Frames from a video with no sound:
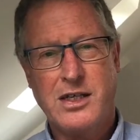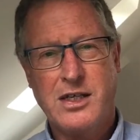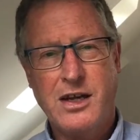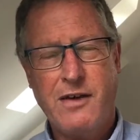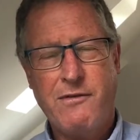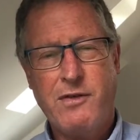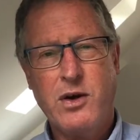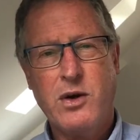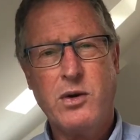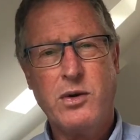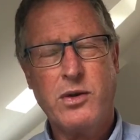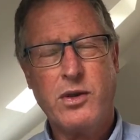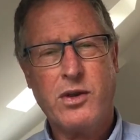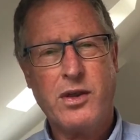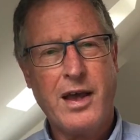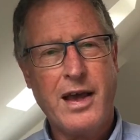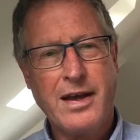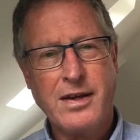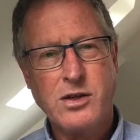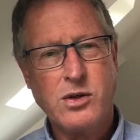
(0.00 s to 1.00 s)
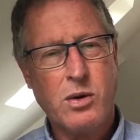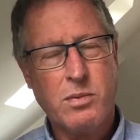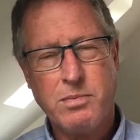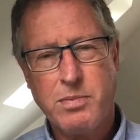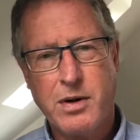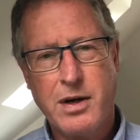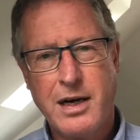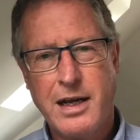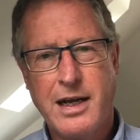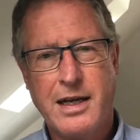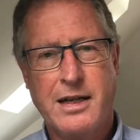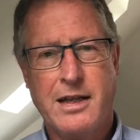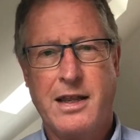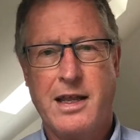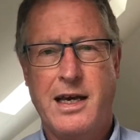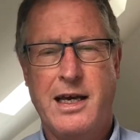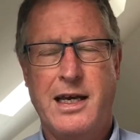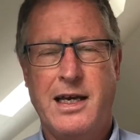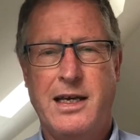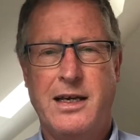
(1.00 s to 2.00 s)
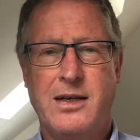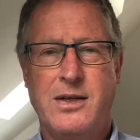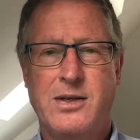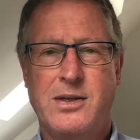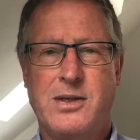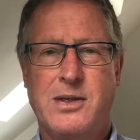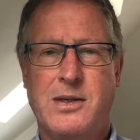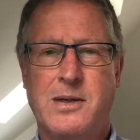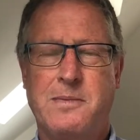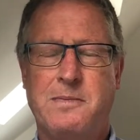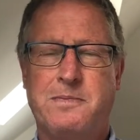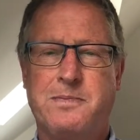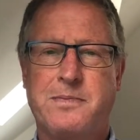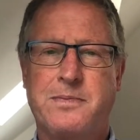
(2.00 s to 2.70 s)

difficult things, or brilliant things?